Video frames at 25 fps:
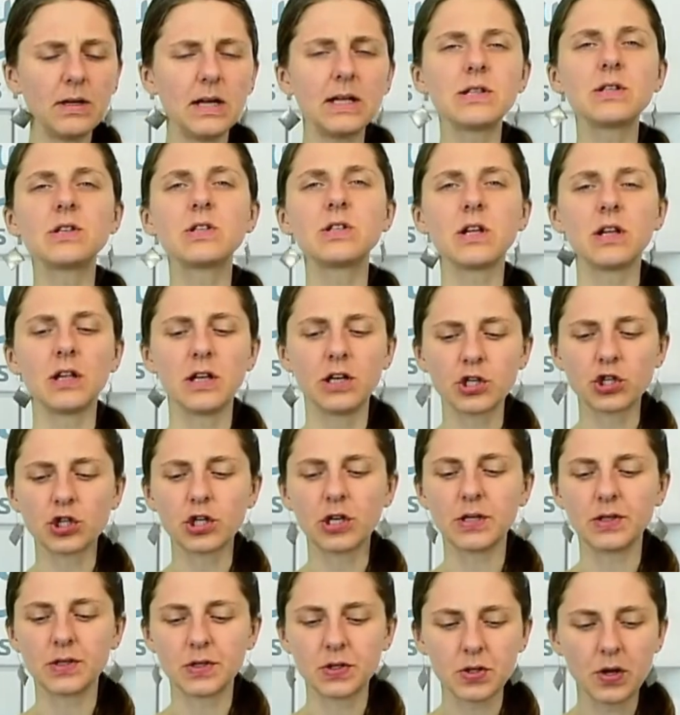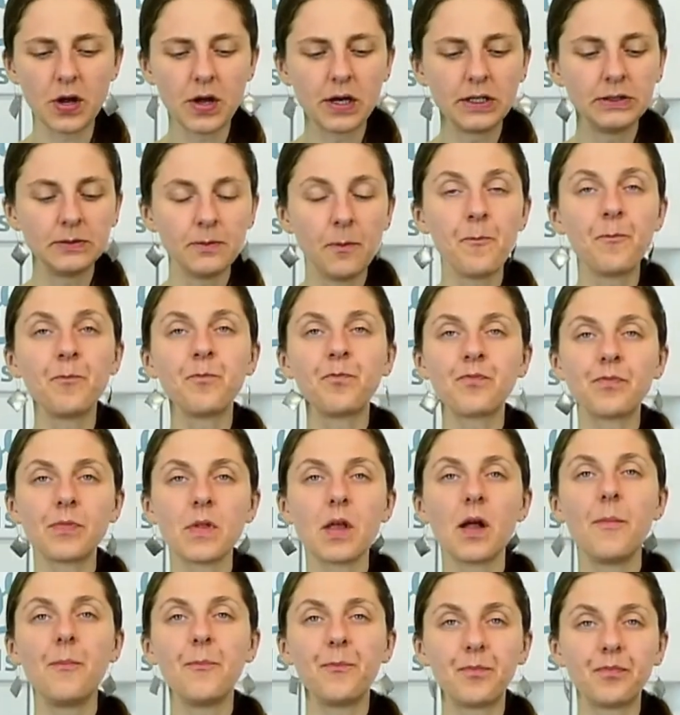It's delicious.
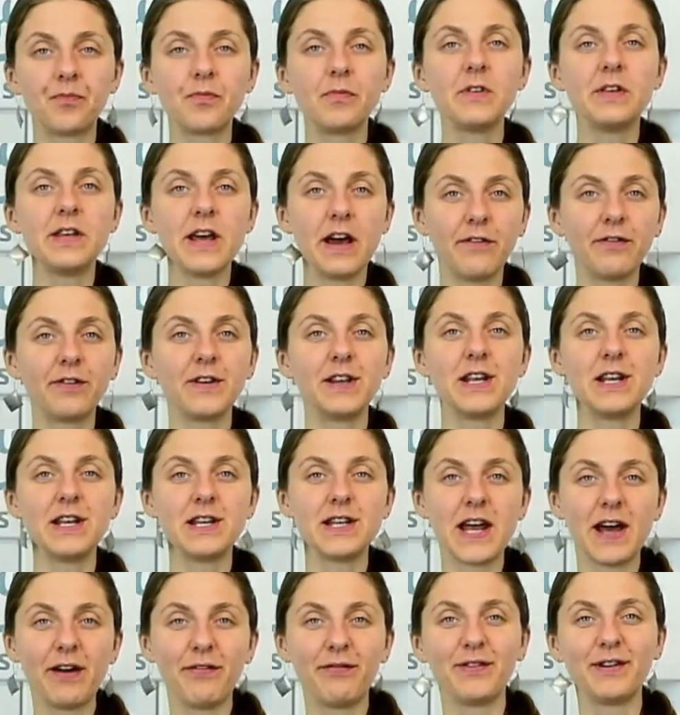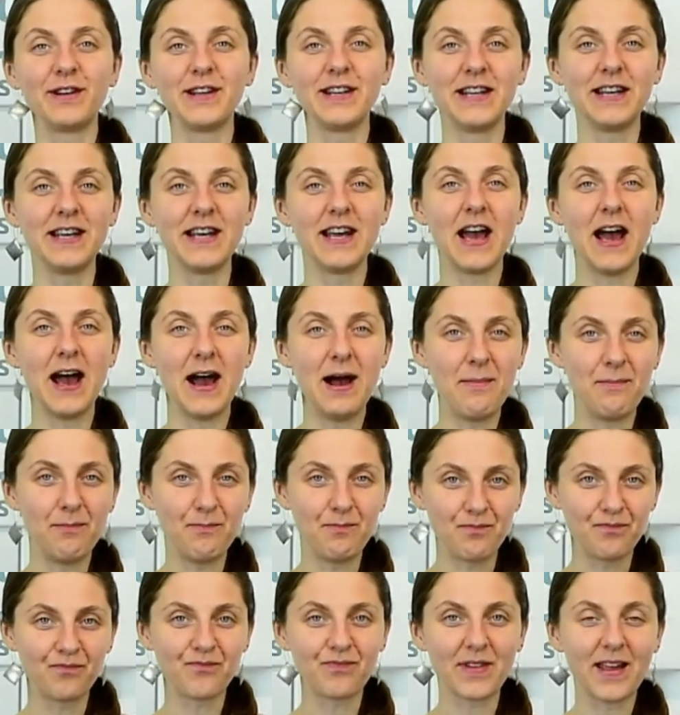Definitely
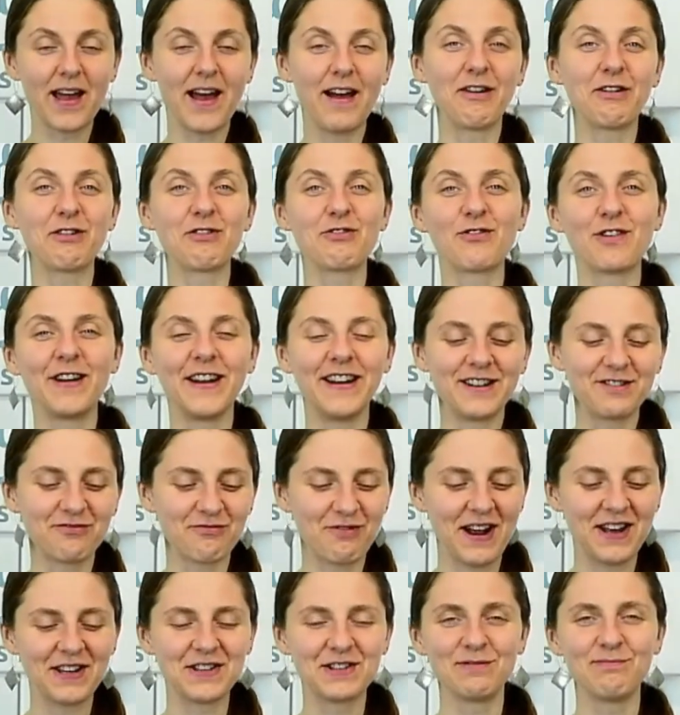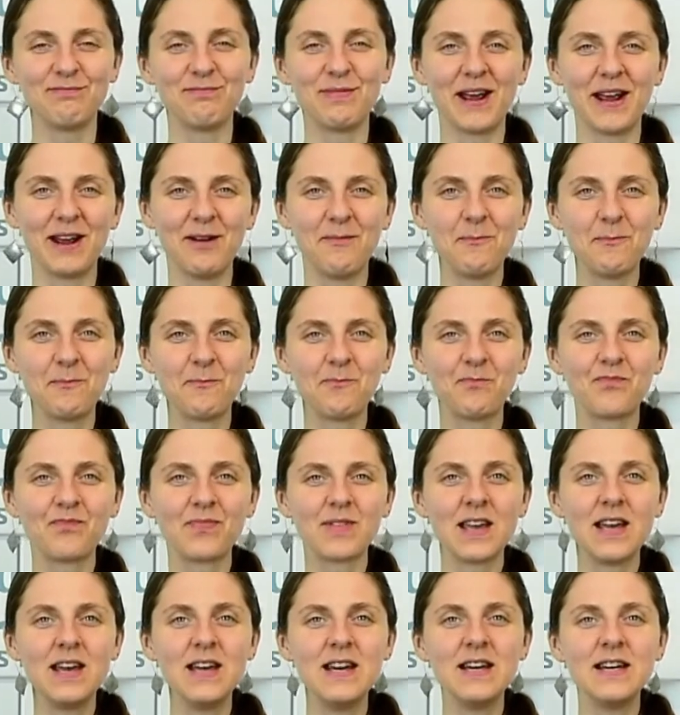a great recipe.
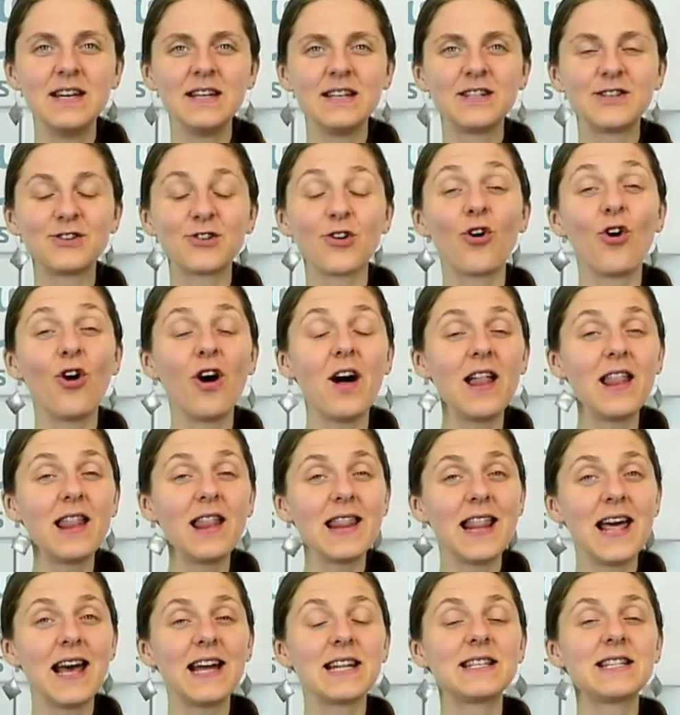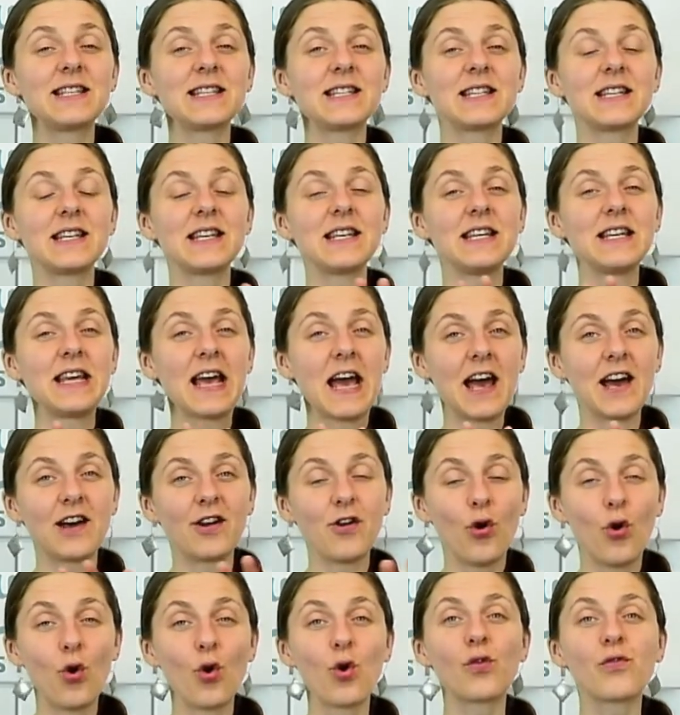So let's
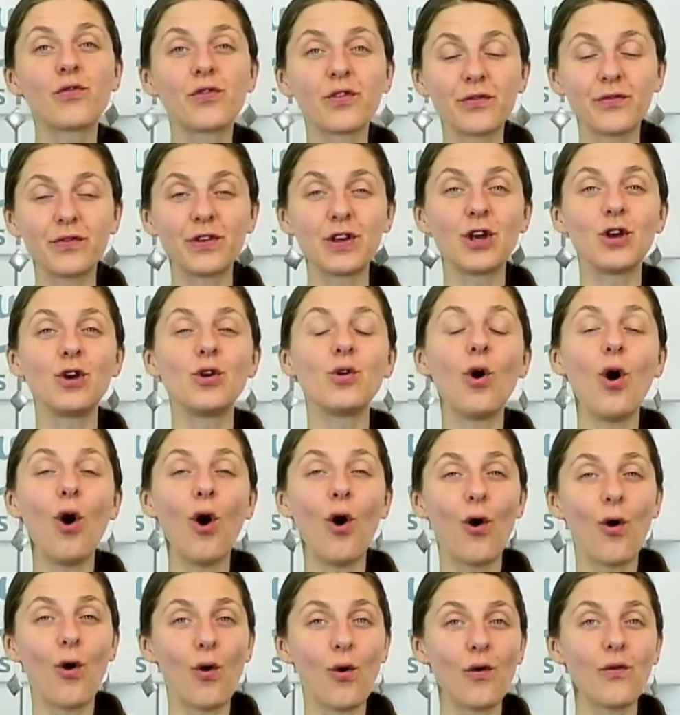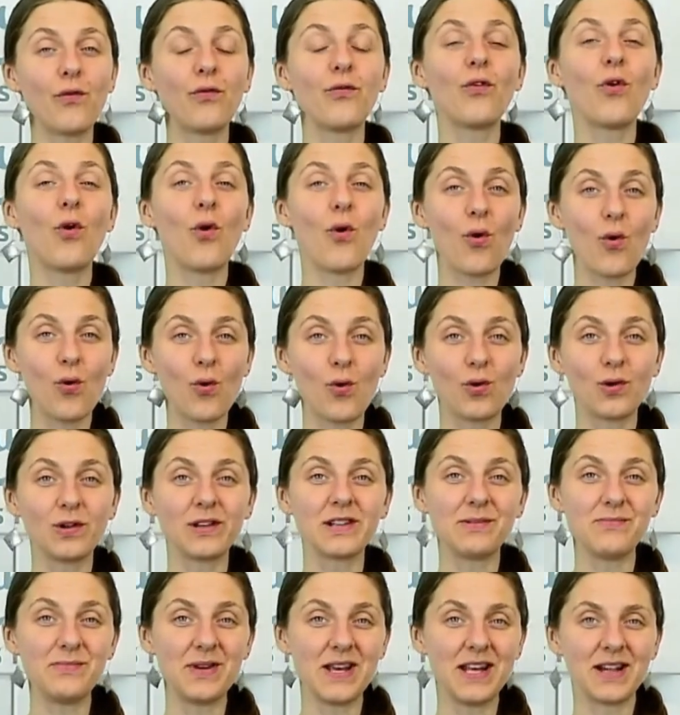get overview of all
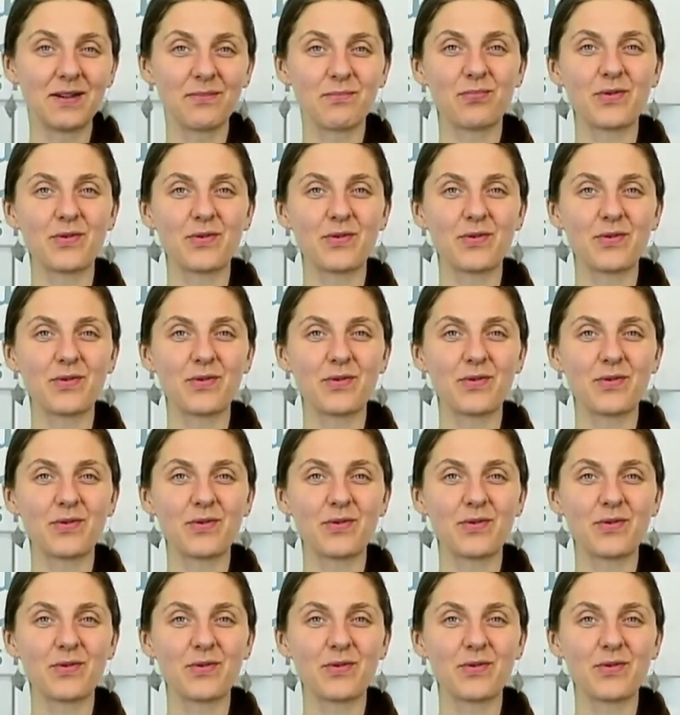the meal